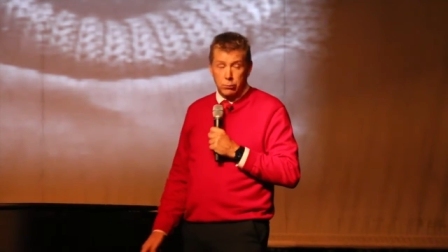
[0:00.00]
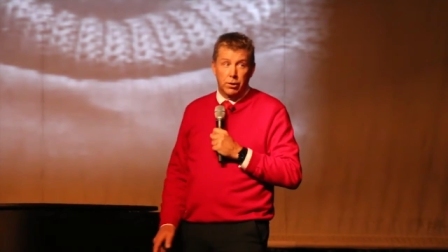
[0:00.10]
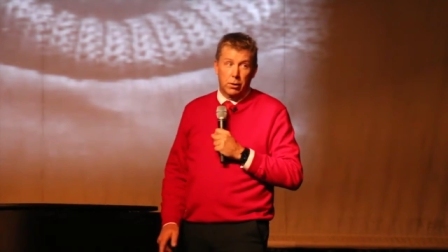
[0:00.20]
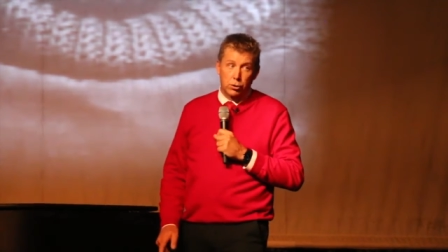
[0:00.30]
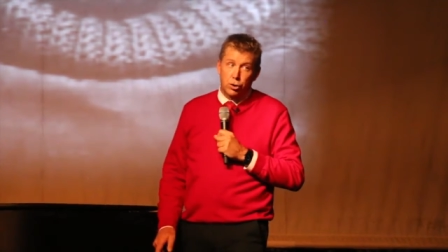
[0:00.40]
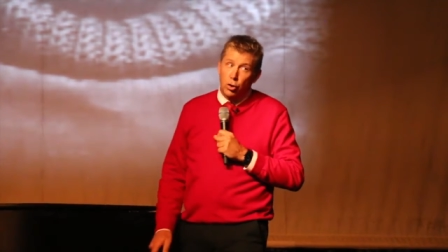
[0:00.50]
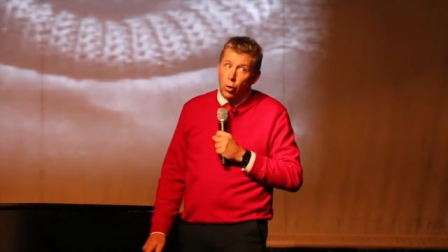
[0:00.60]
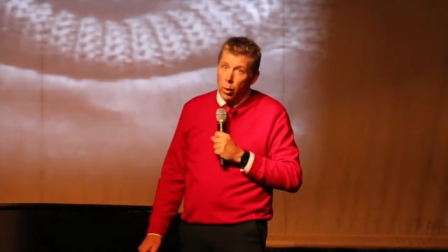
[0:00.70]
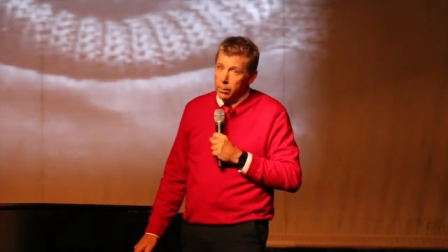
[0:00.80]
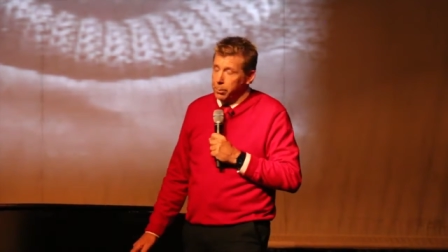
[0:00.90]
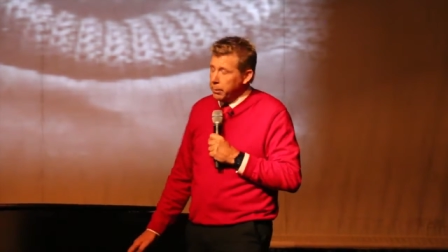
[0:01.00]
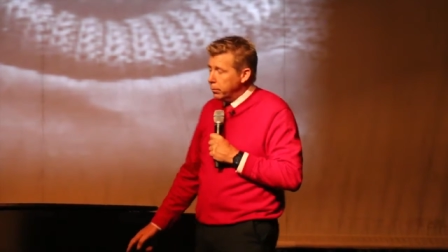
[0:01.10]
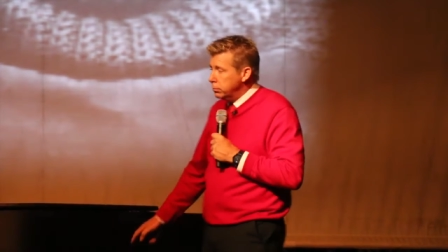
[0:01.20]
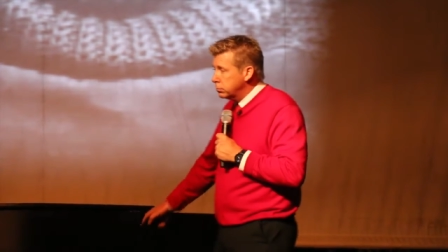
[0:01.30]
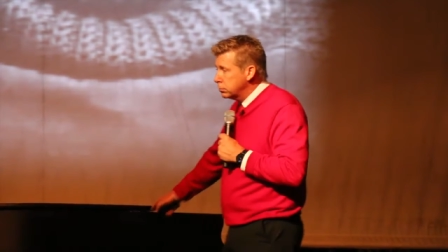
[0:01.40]
was a little too yeah, quick, Sure.
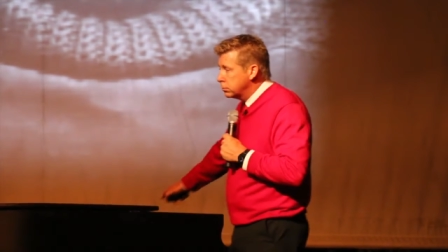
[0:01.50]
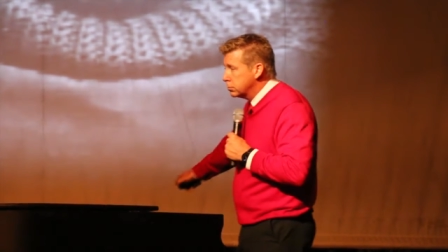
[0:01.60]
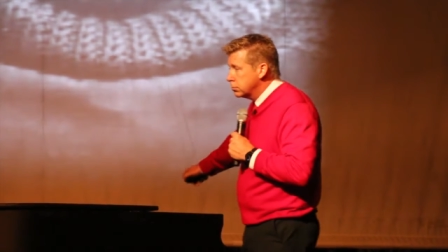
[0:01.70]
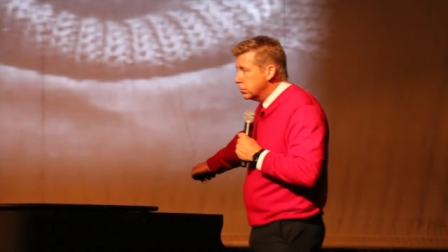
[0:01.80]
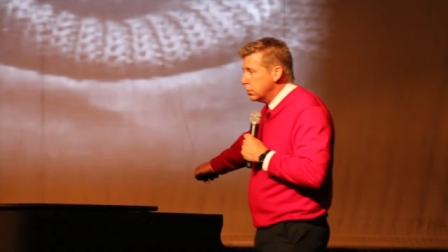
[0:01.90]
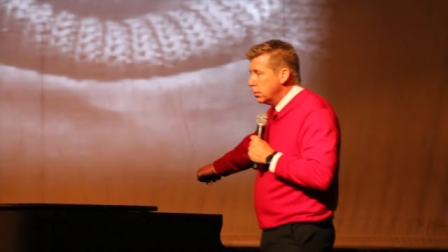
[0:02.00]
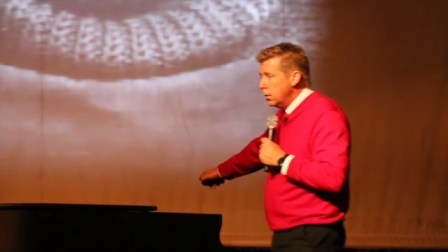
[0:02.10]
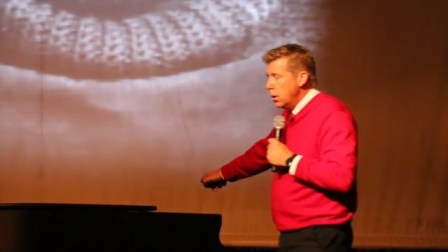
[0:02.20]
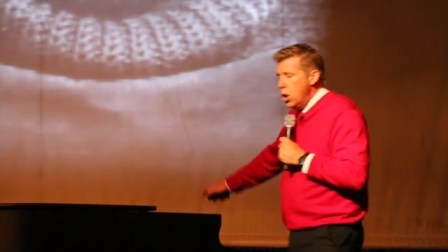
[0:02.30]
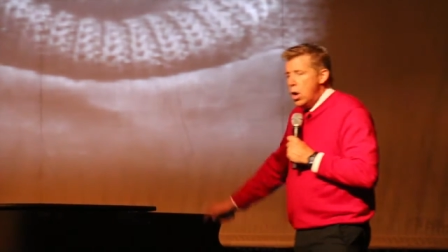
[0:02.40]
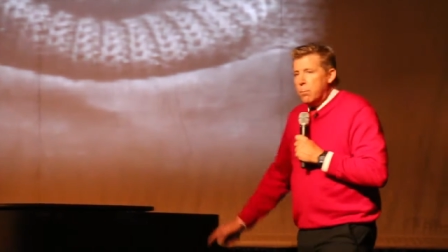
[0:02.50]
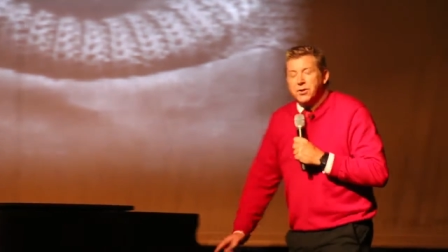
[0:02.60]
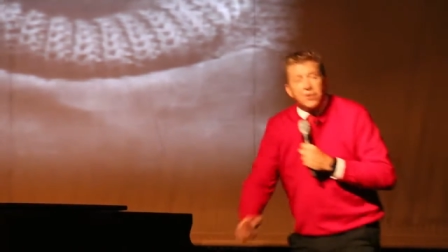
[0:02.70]
sure you are.